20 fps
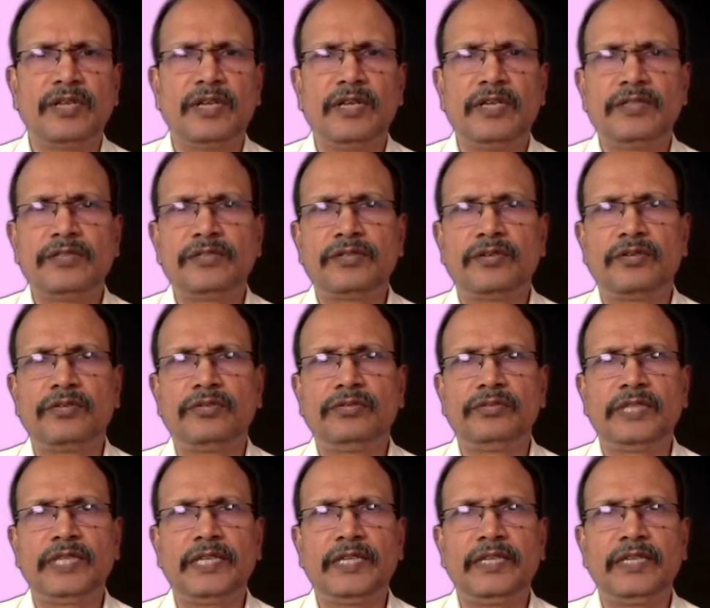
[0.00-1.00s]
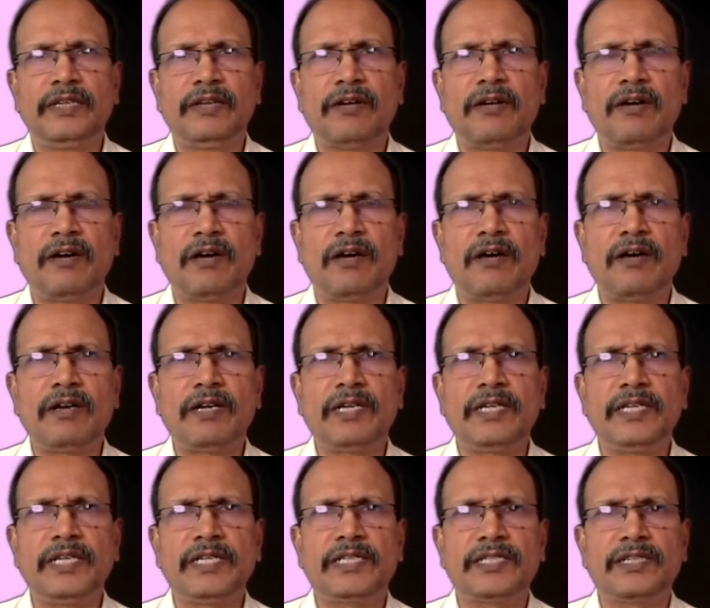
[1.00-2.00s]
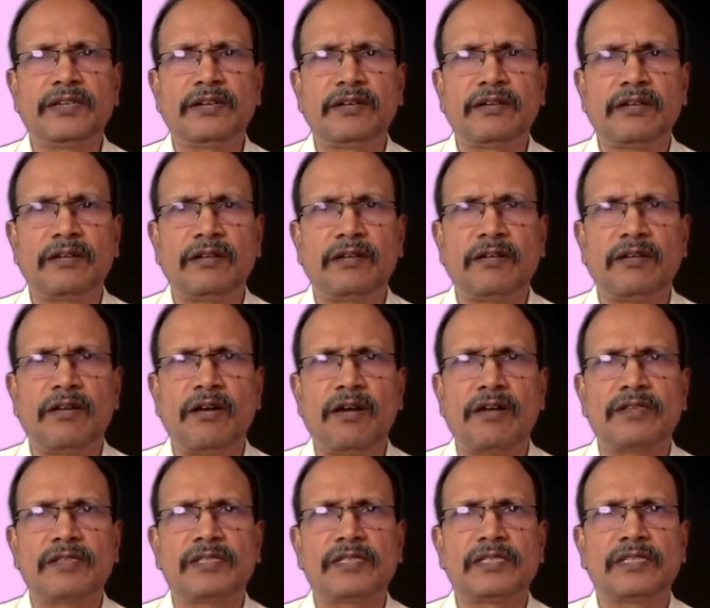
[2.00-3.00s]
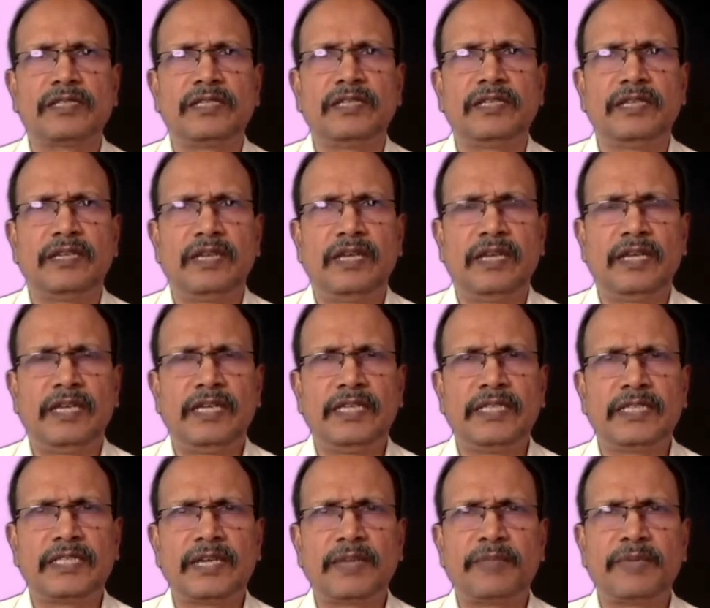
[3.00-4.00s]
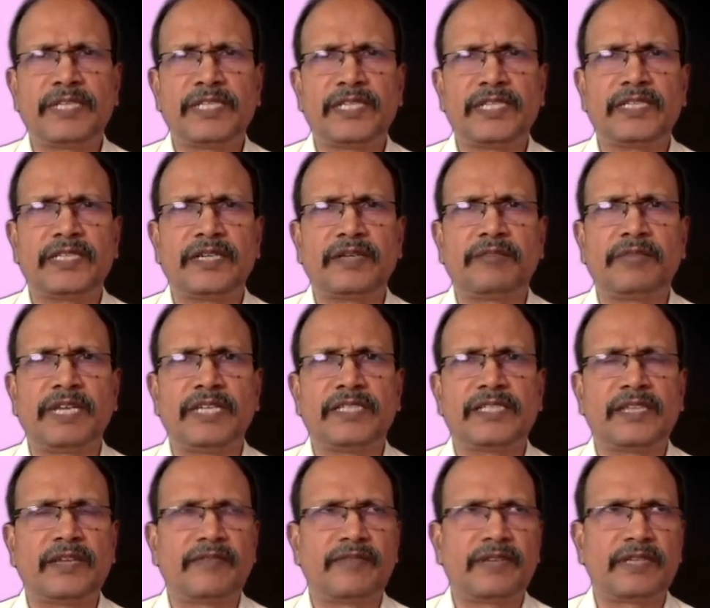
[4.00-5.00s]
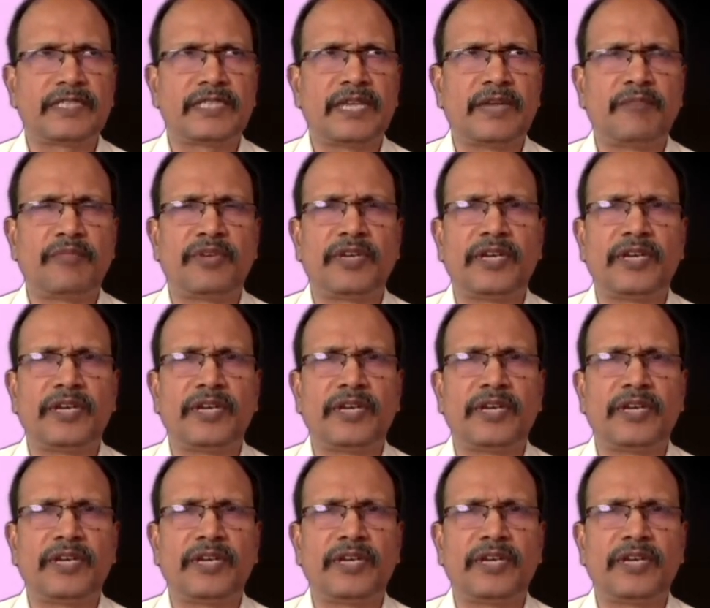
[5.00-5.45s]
So the architecture loss is represented by, say for example, in a